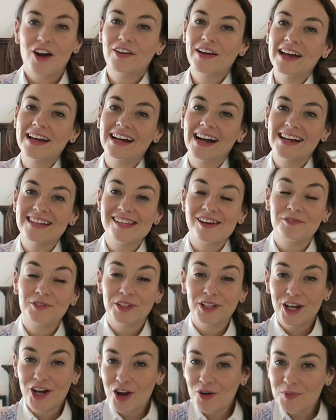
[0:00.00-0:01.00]
Okay guys, I
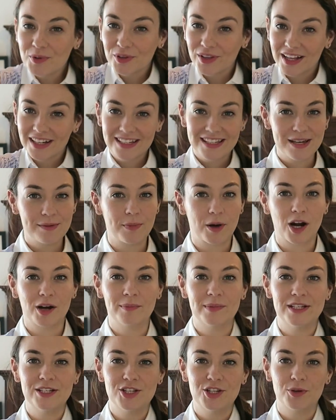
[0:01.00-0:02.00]
really hope you liked the
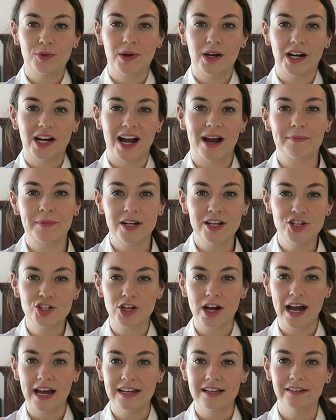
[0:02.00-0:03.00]
apartment tour. I'm going to
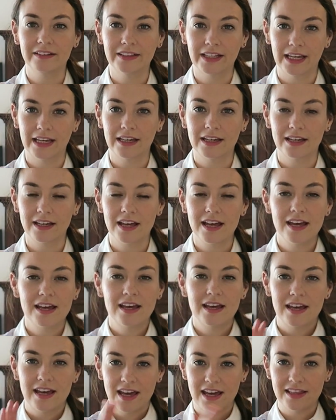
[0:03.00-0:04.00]
try to link
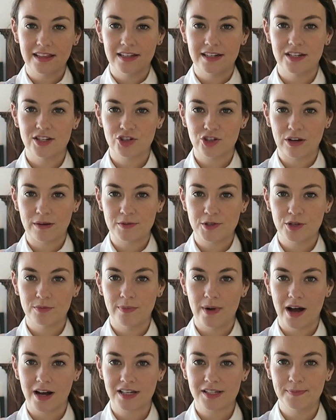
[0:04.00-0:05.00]
in the description
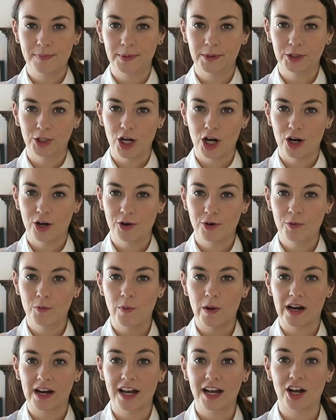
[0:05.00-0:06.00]
box below
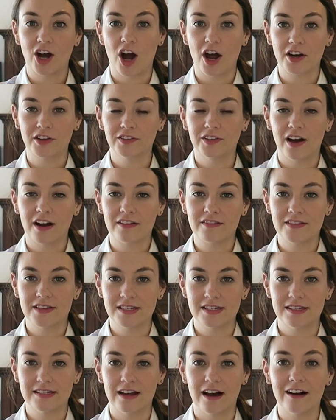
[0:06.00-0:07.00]
where I got a lot of
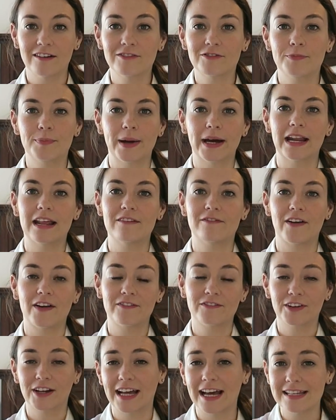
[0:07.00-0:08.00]
this stuff, but if I
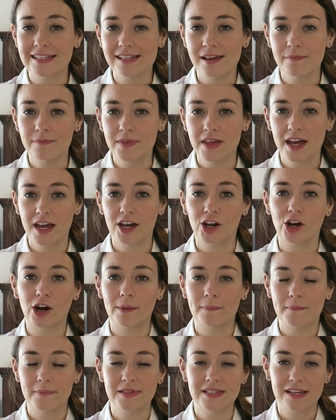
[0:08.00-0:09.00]
forget something or
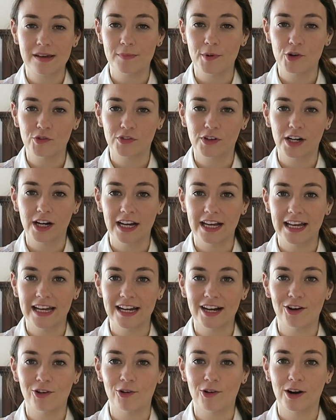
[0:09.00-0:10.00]
I skip over
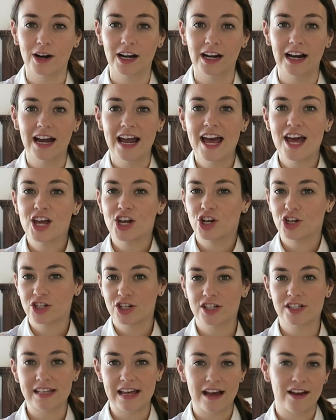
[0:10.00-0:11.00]
it or you're
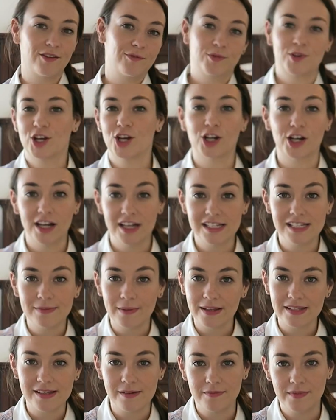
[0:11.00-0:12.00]
just curious
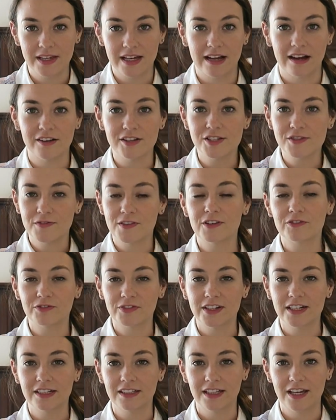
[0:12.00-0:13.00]
about something else, feel
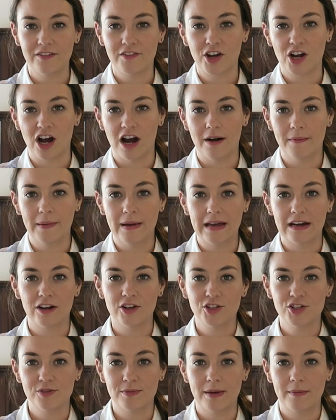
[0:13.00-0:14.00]
free to leave a comment and
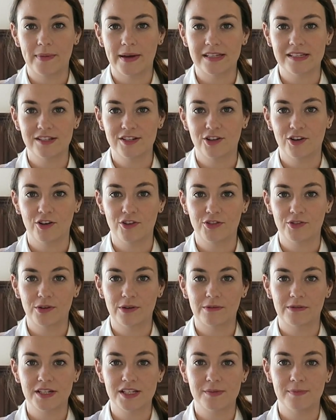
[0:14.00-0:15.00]
I'll do my best to go through
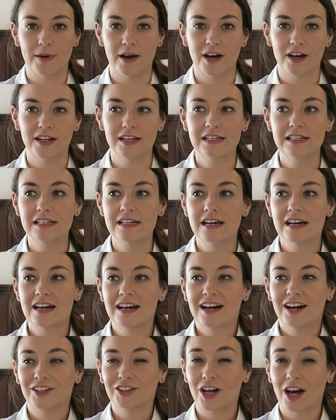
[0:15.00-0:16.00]
and respond.
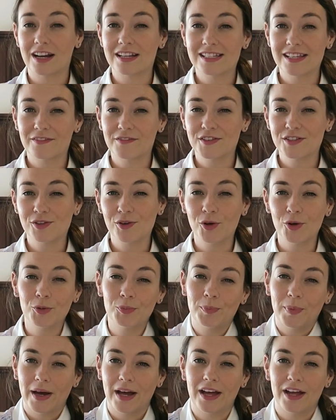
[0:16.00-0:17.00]
A lot of stuff is
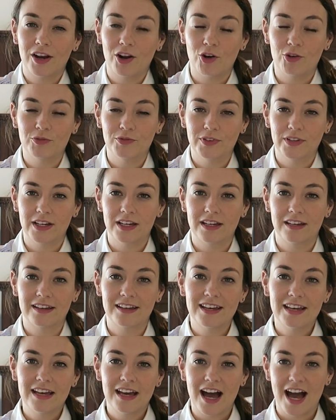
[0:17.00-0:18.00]
old, but
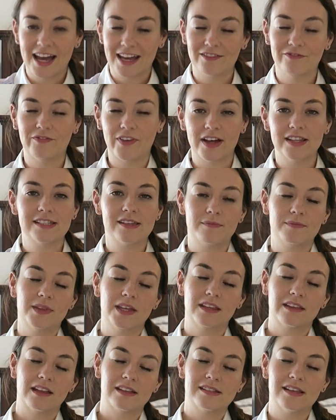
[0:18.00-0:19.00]
hopefully I can find
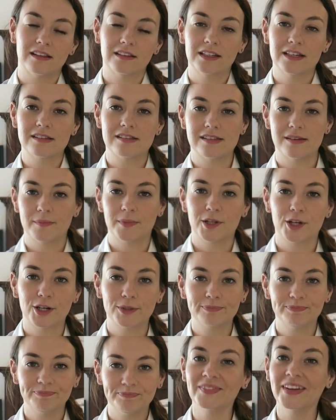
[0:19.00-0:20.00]
something that's at least
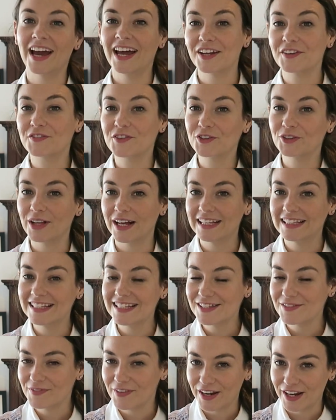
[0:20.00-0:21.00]
similar. And if you like
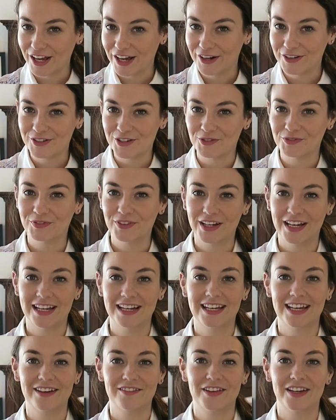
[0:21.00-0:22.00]
this video, don't forget
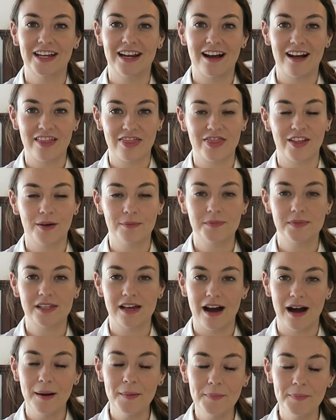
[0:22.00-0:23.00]
to give it a thumbs
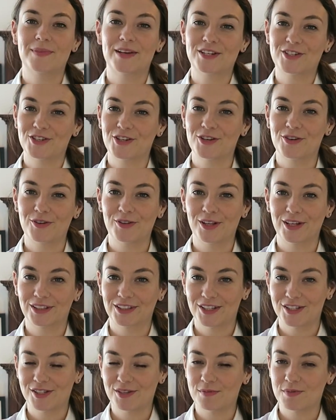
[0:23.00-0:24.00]
up. Make sure you click
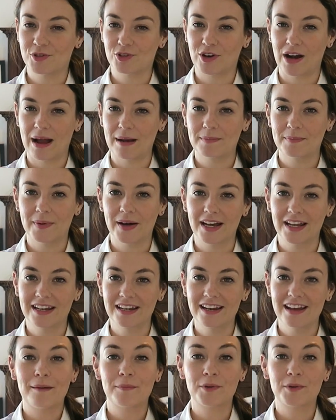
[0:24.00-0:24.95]
the subscribe button.